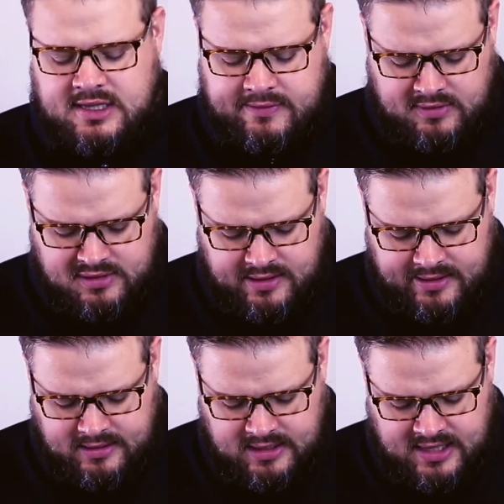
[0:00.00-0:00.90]
live this
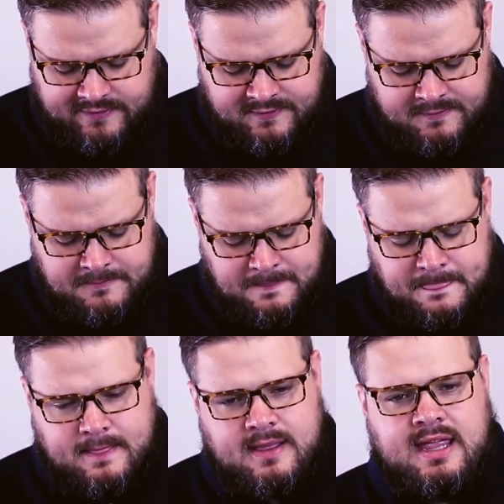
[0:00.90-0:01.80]
godly life?
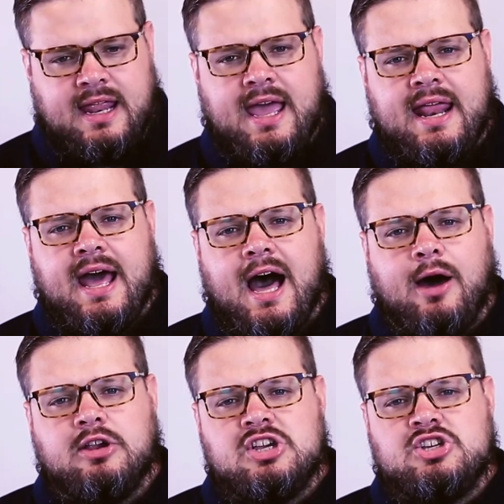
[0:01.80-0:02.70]
And
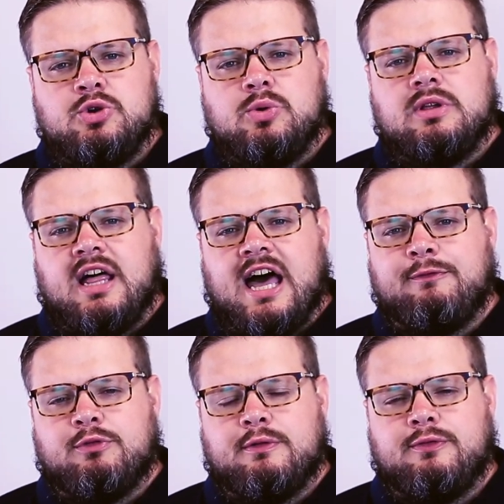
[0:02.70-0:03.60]
how does your
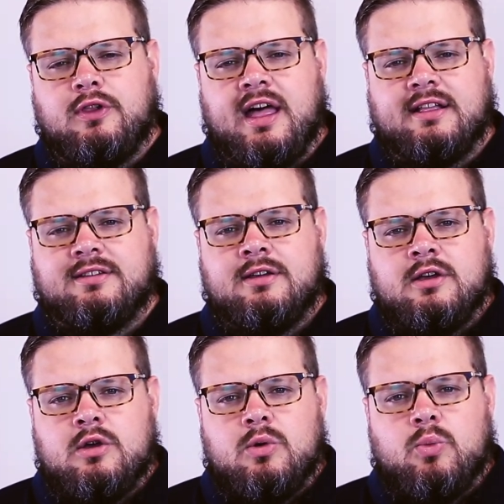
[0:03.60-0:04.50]
life reflect
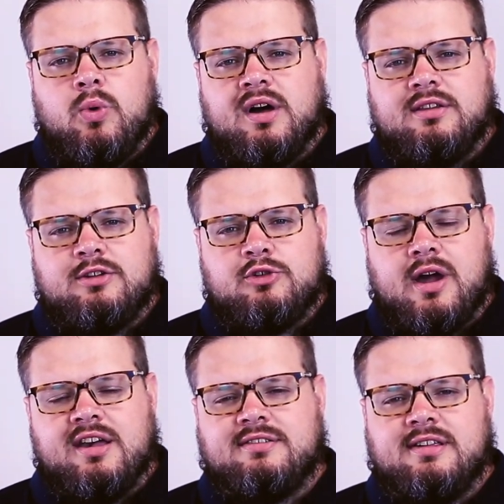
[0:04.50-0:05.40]
what
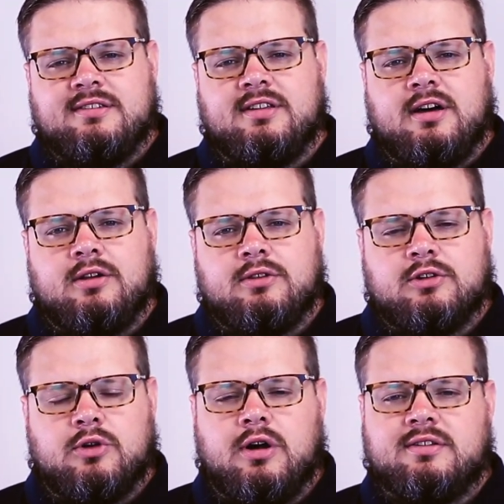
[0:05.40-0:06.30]
Christ has done on the
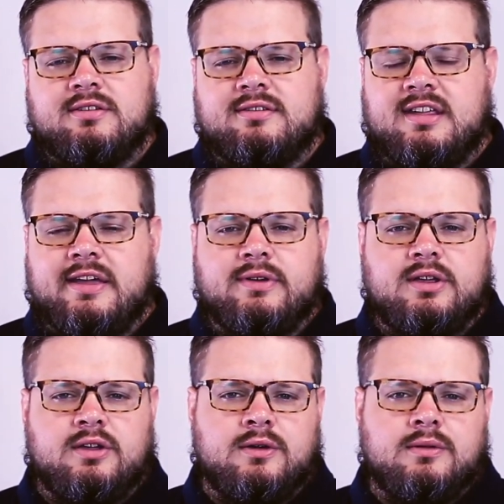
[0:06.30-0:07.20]
cross in
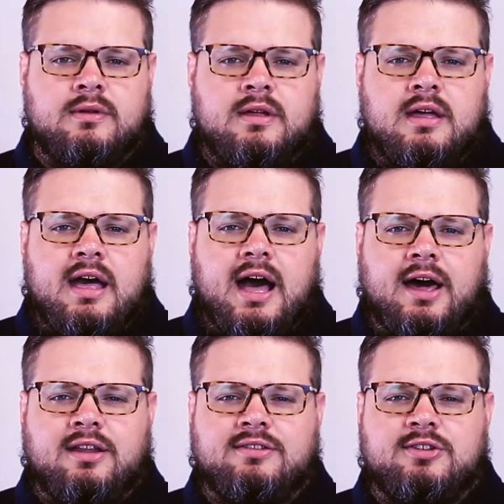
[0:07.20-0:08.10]
saving you?
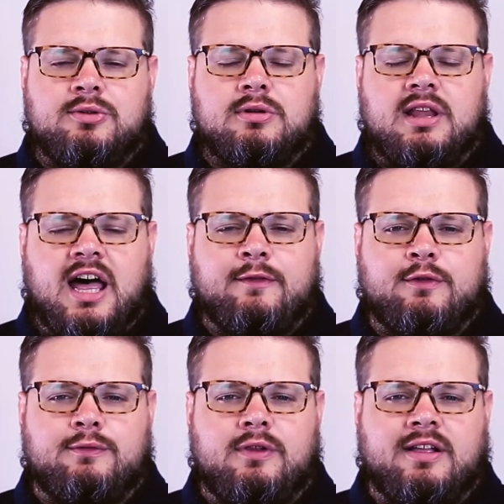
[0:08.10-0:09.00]
How does your life
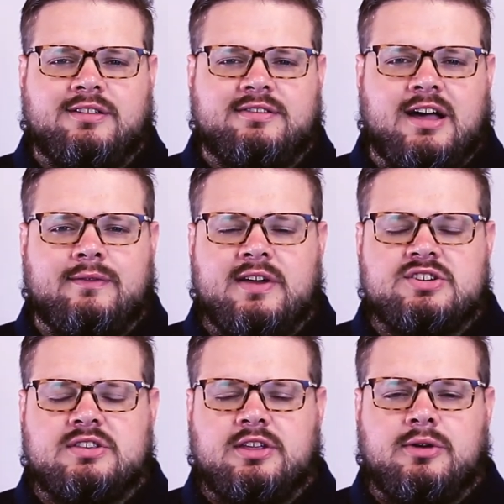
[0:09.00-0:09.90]
reflect the
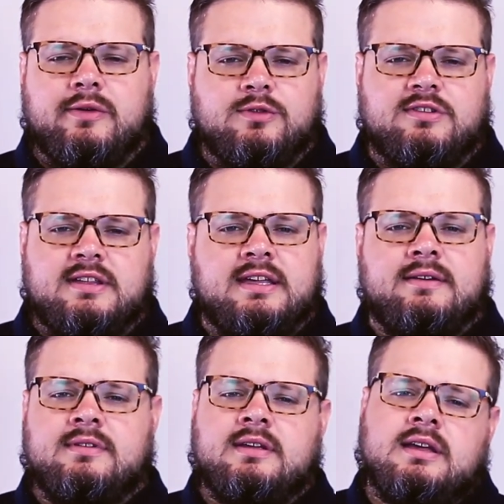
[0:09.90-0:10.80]
salvation that you have
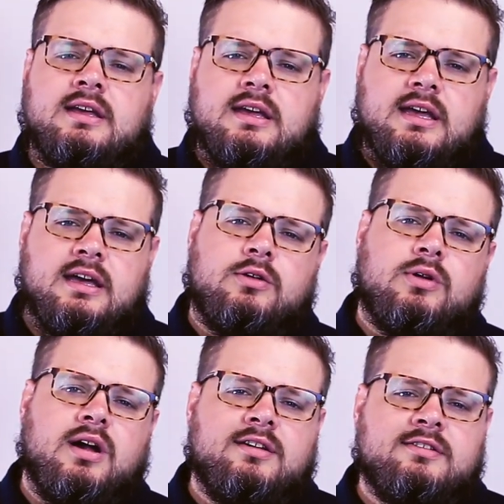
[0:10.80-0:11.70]
received in
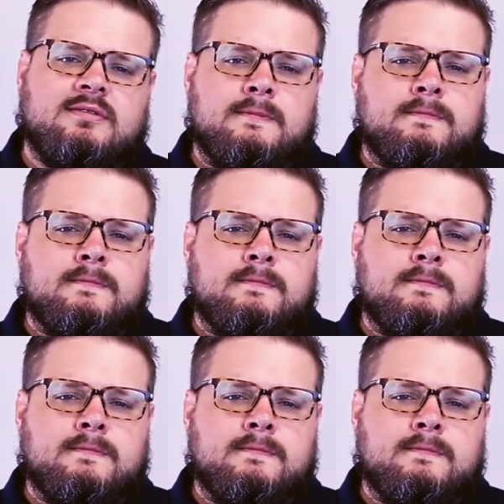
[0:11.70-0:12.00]
Christ?